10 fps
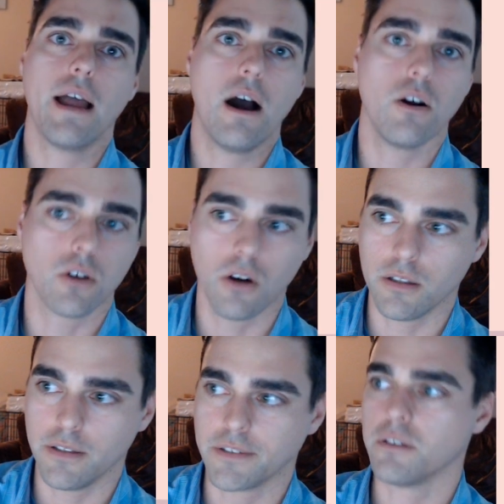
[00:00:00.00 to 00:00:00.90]

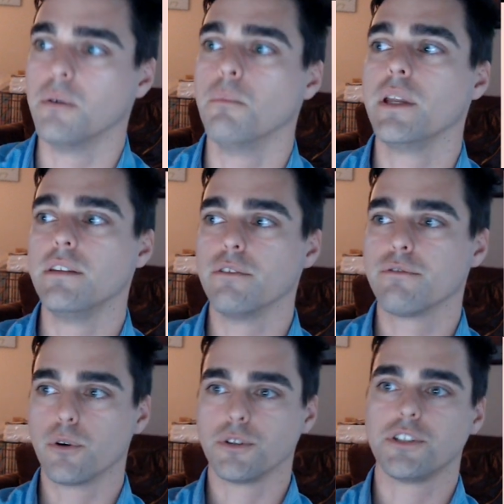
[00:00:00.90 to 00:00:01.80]
alcoholism in the
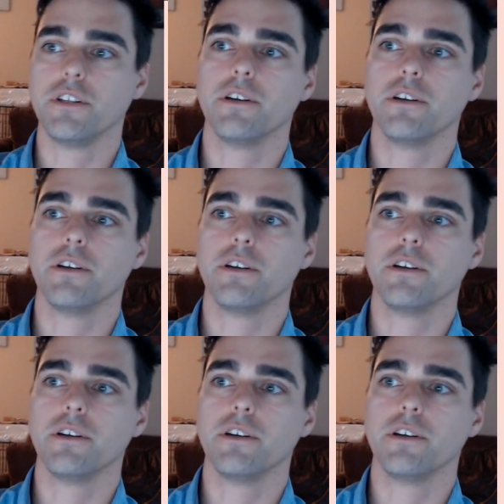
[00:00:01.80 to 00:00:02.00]
first year.